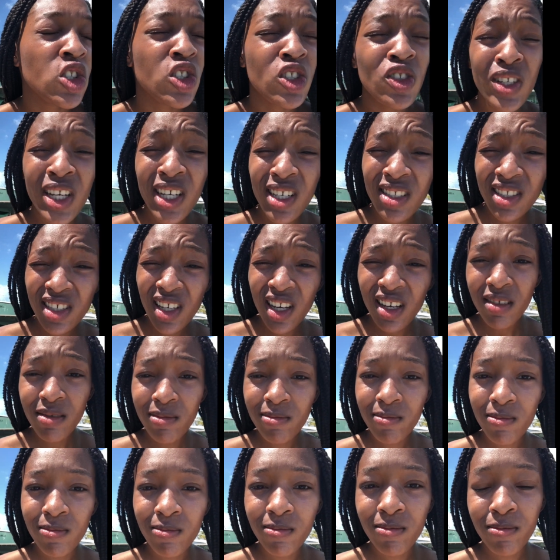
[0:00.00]
days ago,
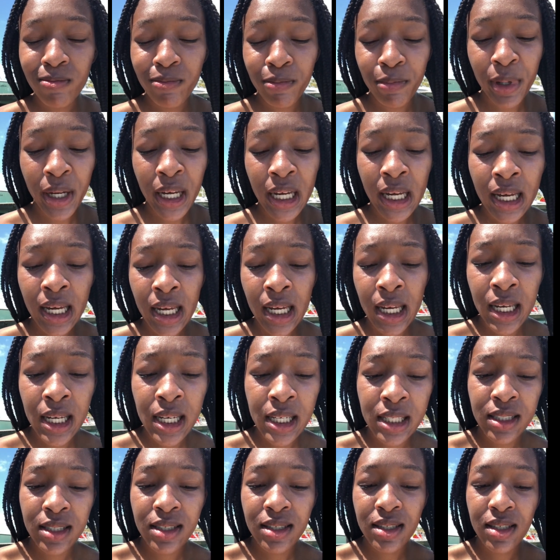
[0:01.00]

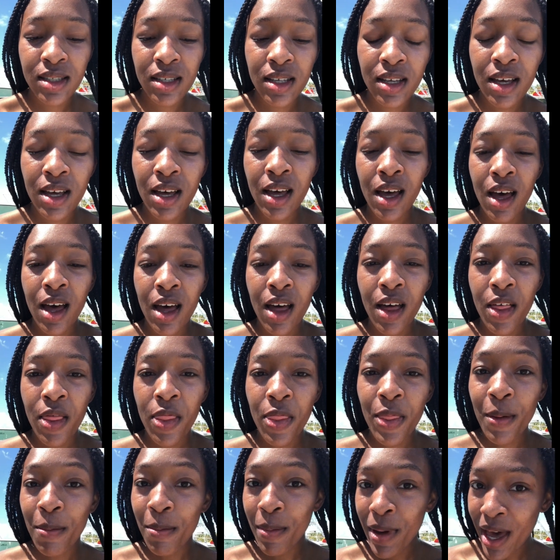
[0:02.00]
but
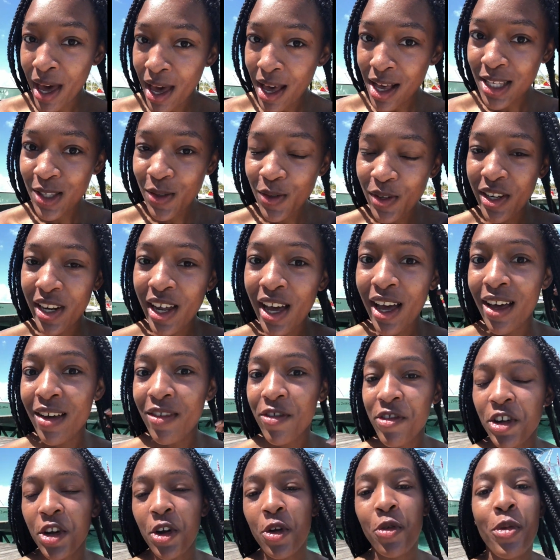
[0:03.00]
the mask would not
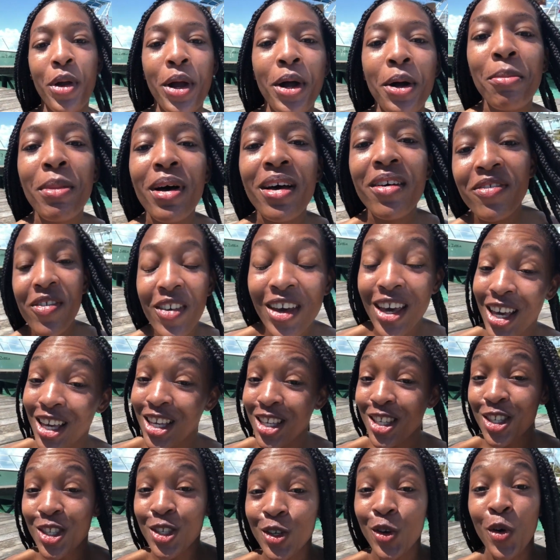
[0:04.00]
fit around my
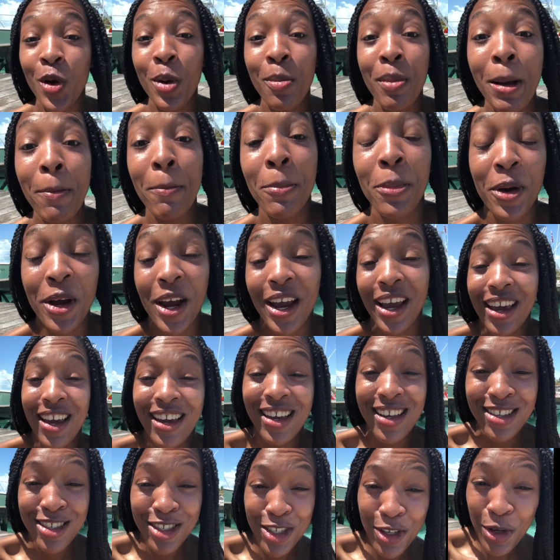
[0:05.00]
face or my
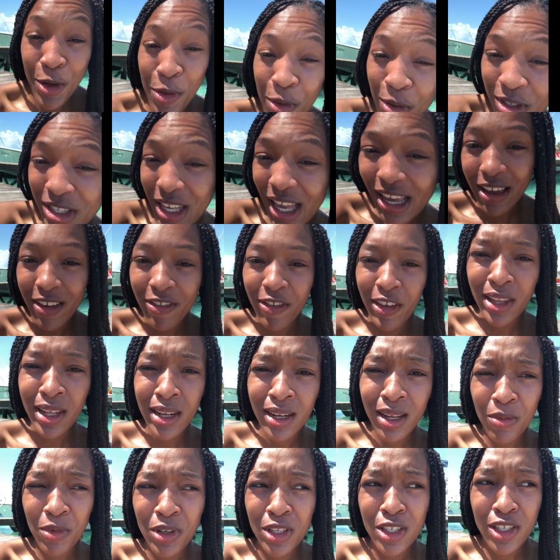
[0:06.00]
braids, so it was like
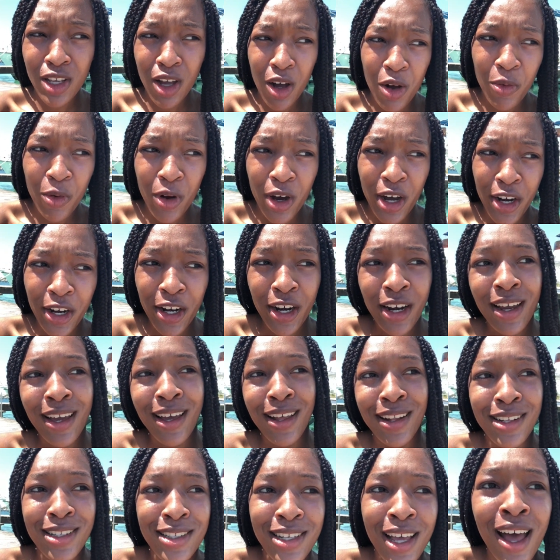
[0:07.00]
filling up with salt water,
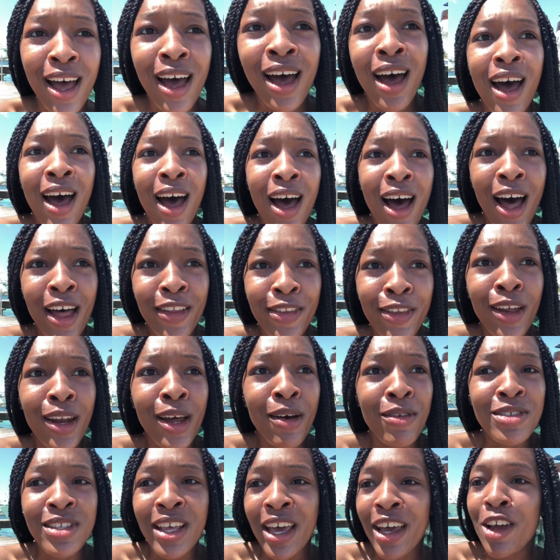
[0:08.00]
and I thought
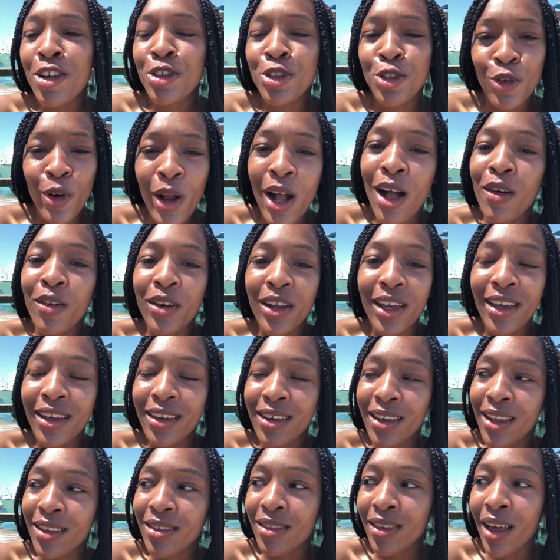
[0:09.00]
I was like drowning
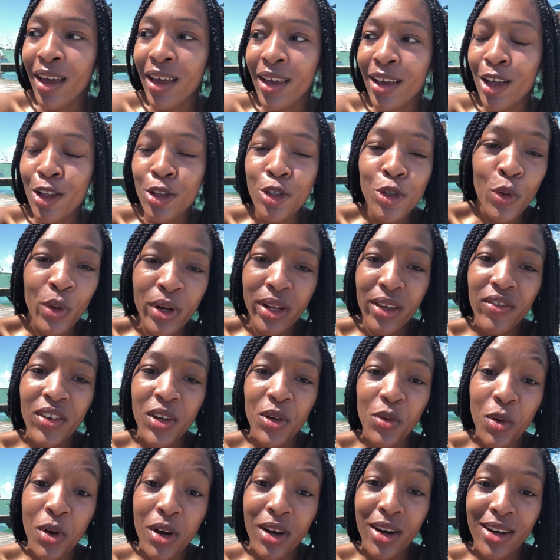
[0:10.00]
in like 20 feet
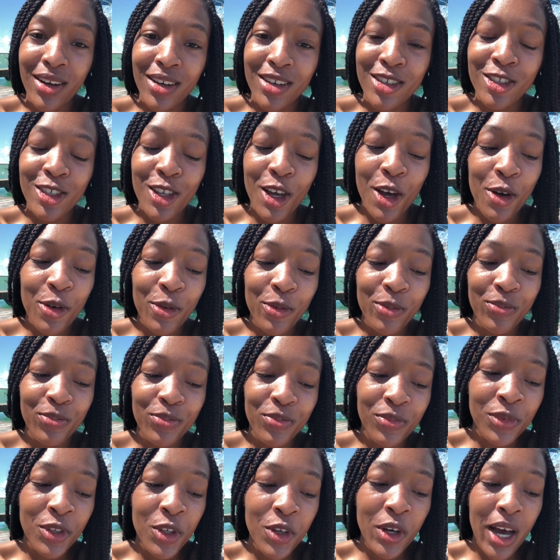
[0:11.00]
of water. So
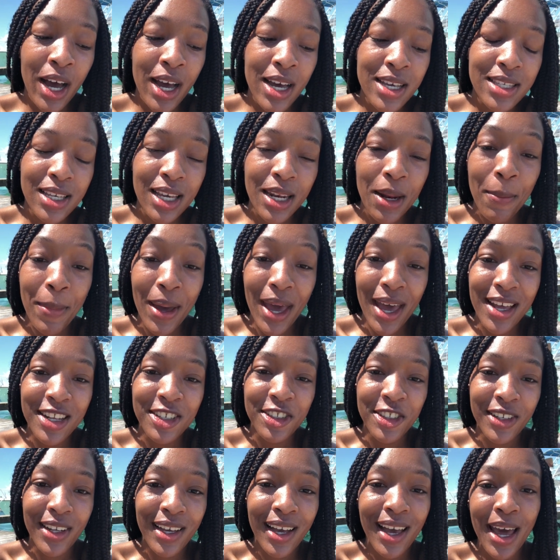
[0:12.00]
you guys can
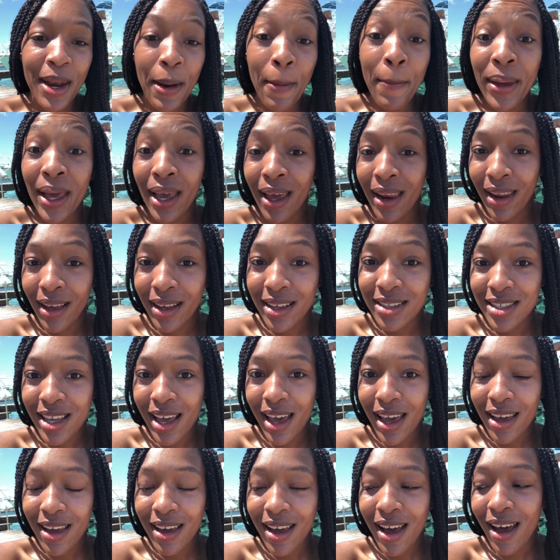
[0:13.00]
imagine the kind of panic
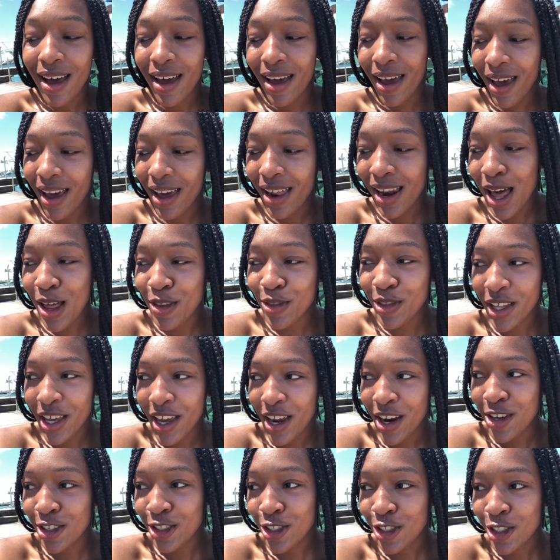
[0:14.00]
attack I had out
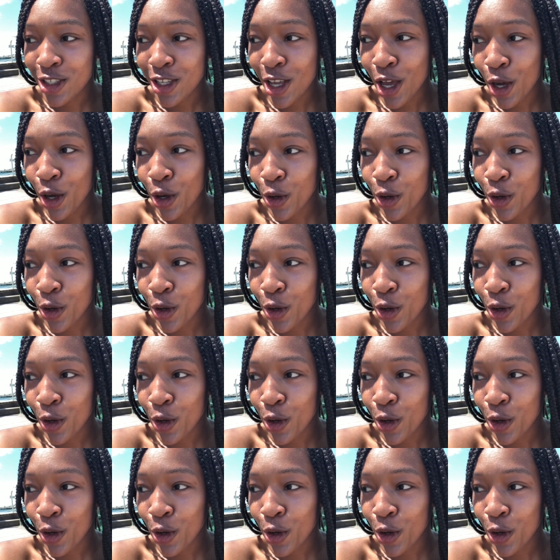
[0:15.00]
there. So